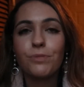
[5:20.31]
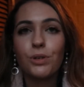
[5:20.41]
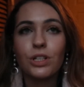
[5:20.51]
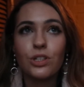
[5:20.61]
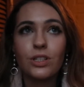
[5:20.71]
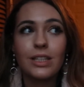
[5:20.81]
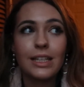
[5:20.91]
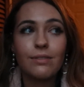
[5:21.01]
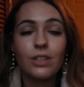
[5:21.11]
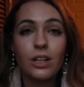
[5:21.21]
You can just
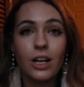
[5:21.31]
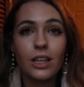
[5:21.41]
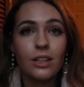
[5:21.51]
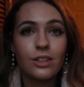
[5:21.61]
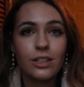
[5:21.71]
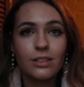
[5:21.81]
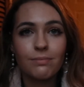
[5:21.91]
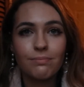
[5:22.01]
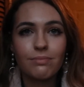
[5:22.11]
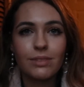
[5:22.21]
leave
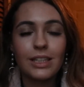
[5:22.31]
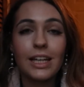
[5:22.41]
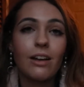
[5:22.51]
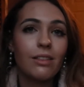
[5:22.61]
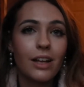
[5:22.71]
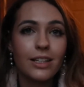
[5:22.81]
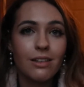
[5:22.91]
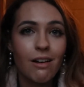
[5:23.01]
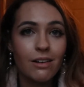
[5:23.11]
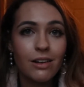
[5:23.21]
the neon lights
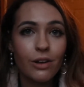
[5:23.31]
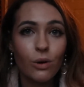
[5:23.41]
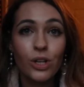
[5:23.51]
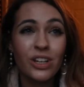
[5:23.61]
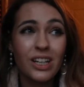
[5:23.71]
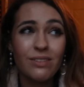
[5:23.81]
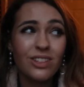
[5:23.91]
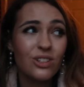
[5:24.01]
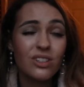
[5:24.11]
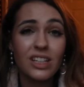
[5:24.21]
on, or you can
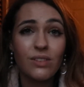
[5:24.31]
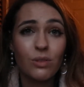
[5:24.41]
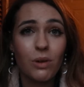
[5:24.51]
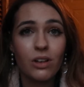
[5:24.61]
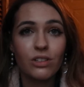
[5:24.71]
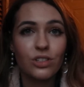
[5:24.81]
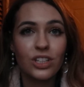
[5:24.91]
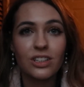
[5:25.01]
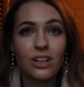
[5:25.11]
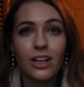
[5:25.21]
even just leave them on
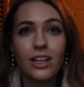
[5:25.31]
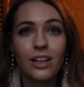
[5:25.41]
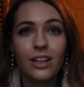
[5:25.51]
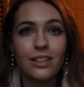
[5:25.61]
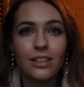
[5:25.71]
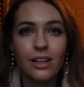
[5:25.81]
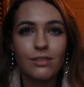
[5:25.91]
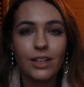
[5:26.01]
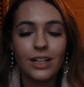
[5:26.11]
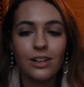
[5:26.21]
during the night, and it's kind
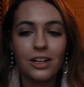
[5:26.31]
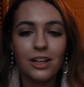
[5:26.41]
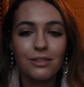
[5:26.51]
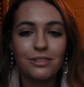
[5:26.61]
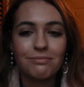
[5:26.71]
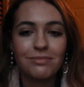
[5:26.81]
of like a nightlight.